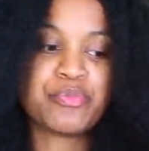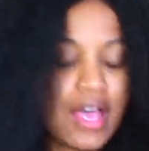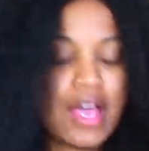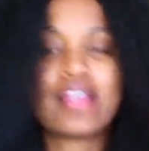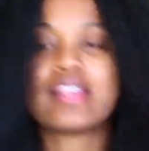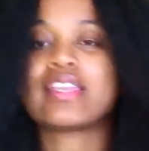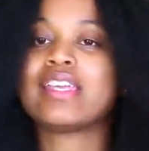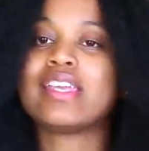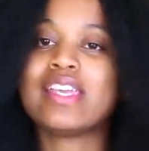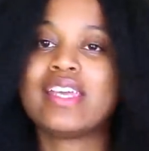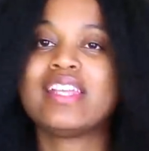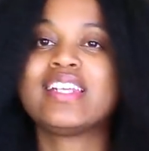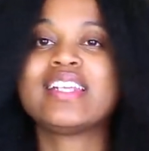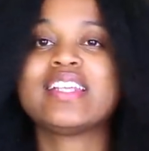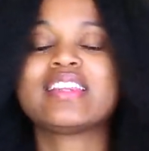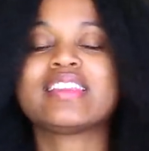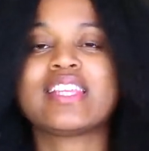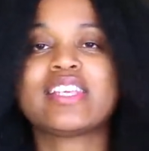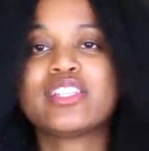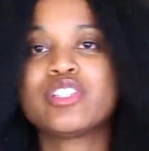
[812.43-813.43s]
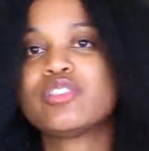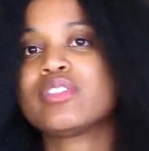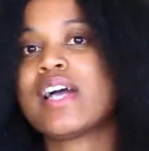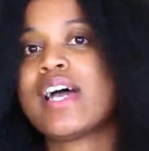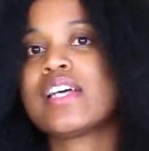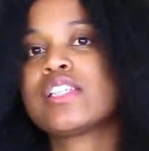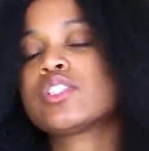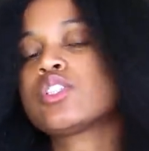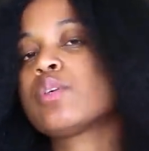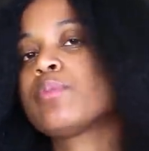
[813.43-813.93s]
Again, thank you
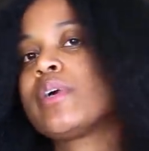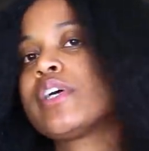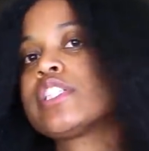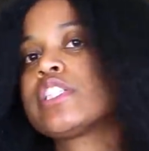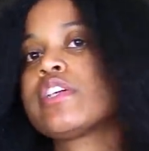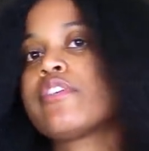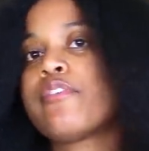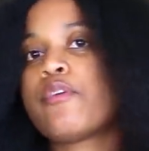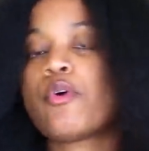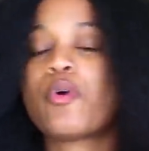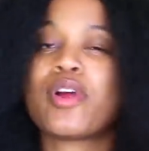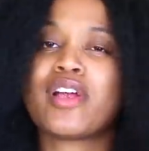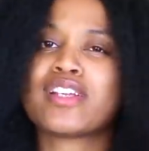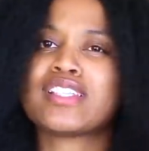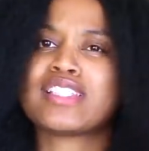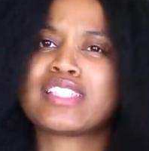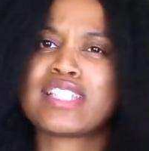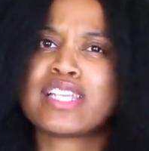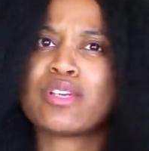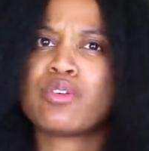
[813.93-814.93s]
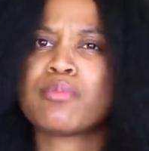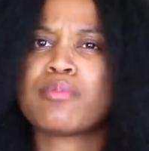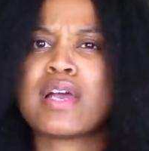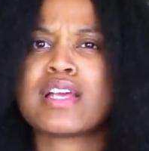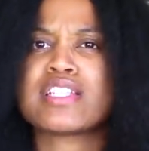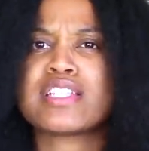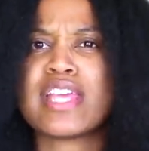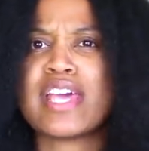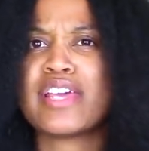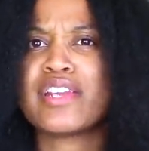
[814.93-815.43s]
guys so much for sticking with my
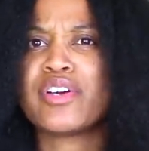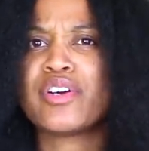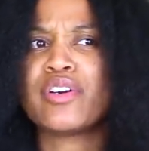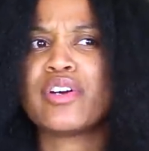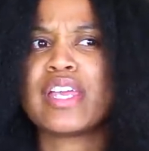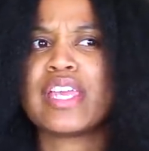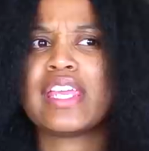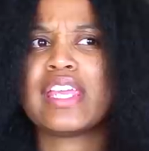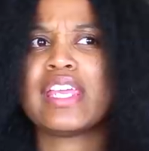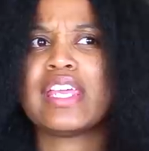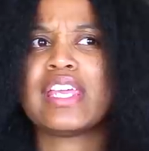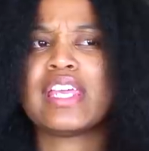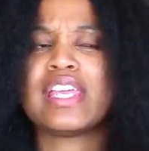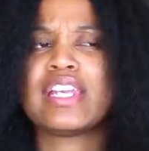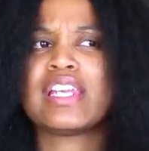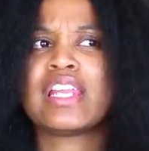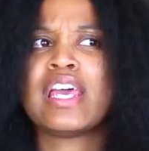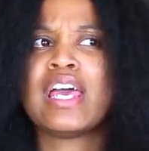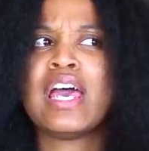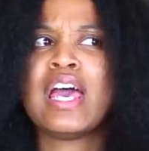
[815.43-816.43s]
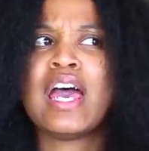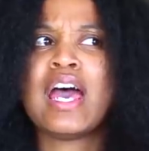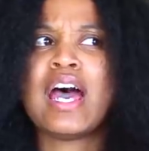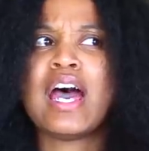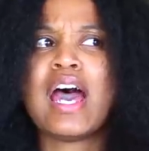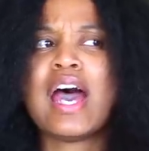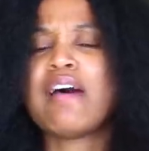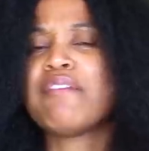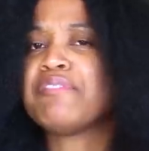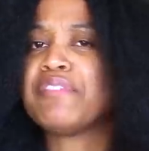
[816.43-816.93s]
channel and
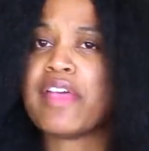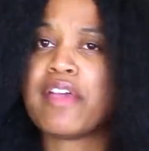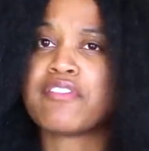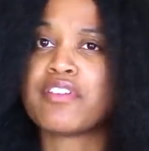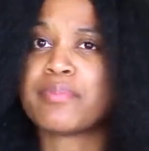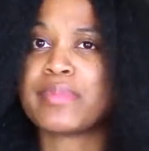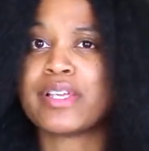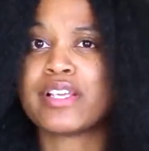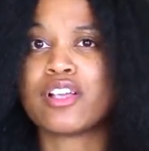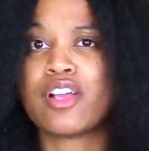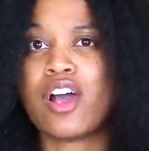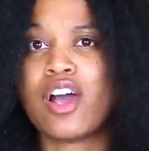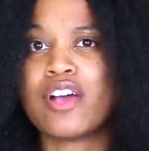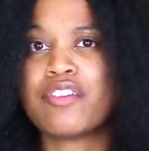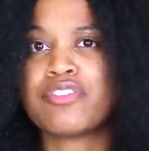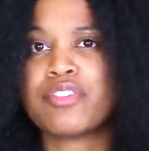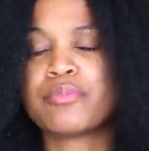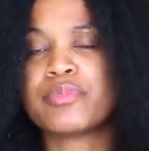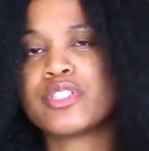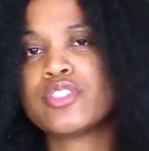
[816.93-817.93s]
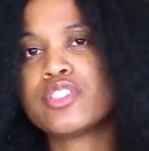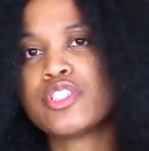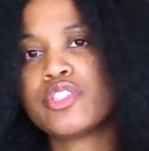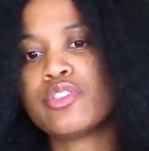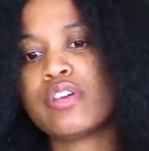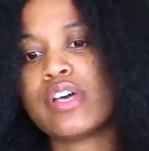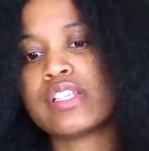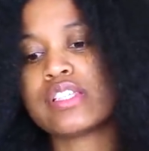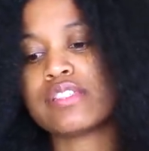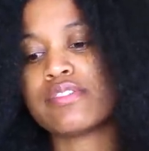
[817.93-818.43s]
I've never been gone from
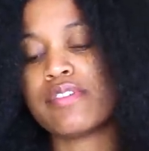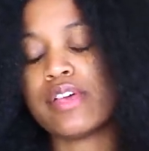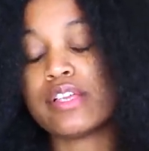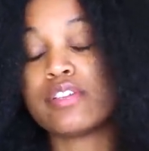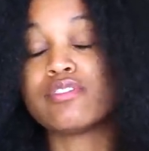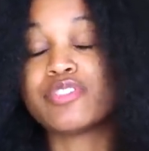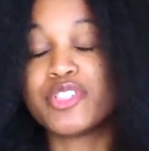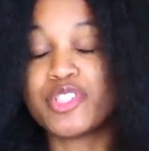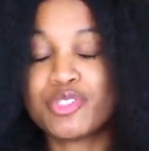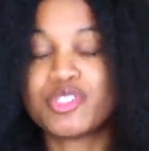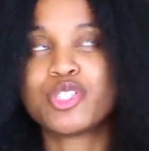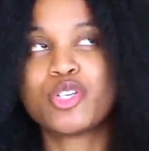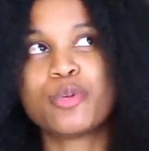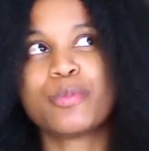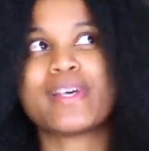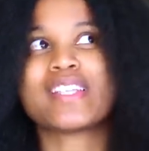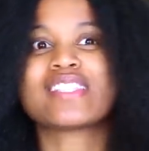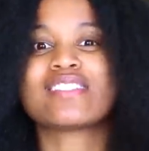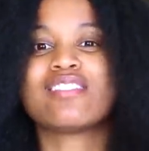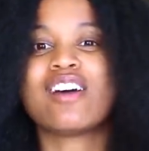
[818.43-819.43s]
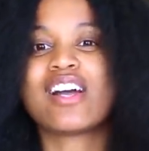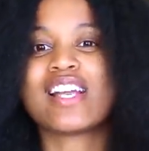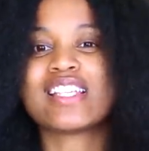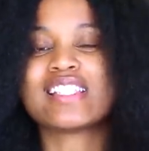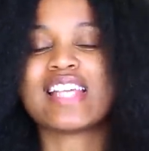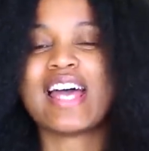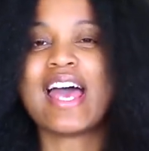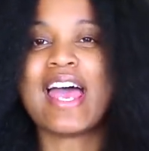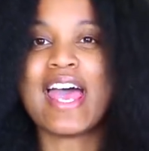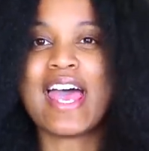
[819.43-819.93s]
YouTube as YouTube as long
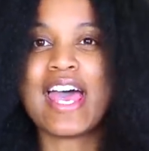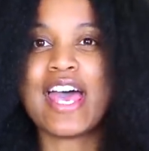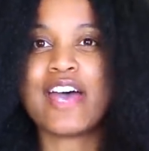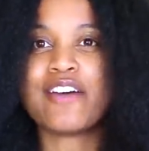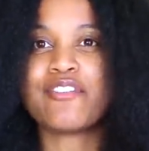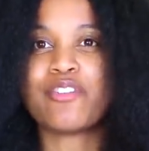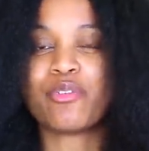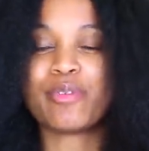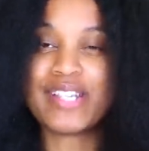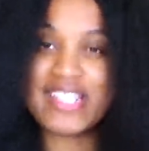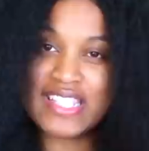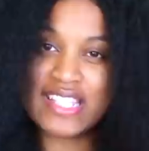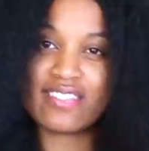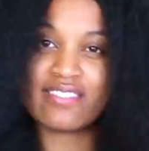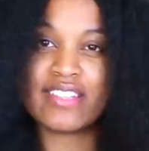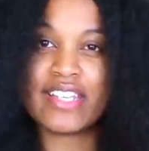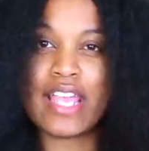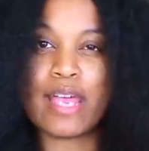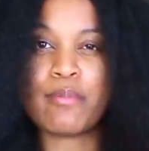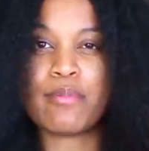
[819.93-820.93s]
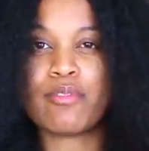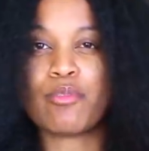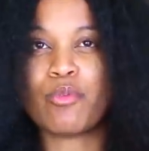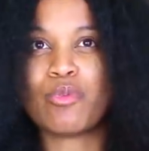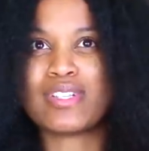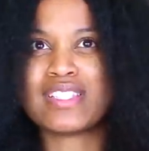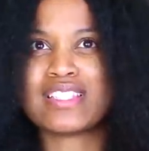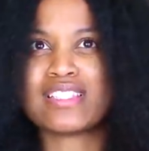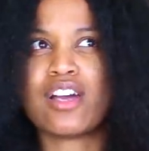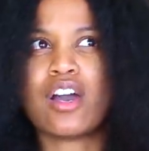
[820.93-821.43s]
as I have recently. I
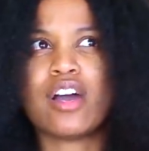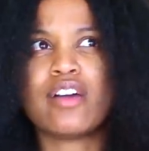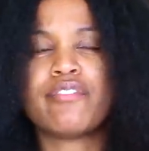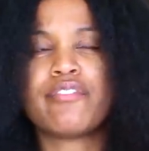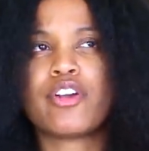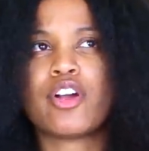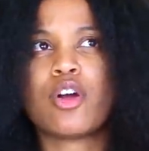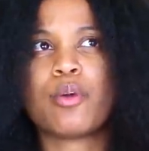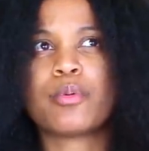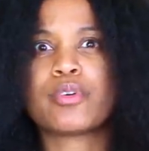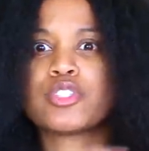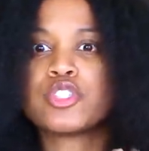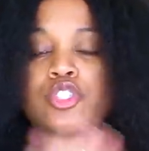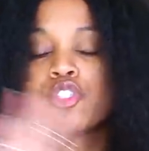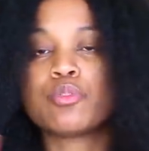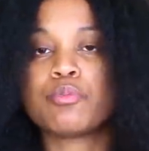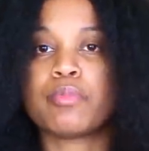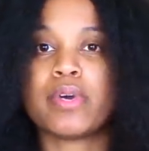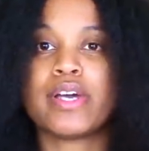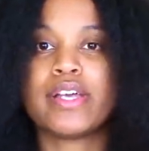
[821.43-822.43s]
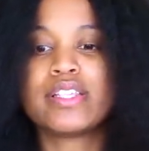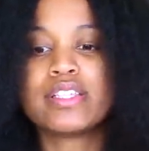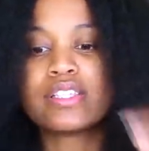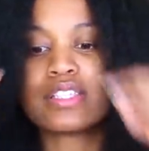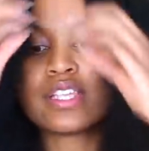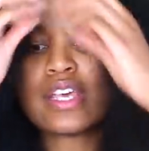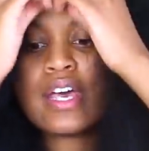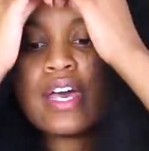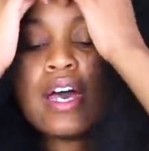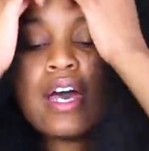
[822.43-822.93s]
was gone for almost two
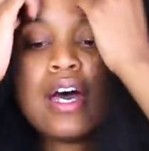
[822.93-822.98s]
months.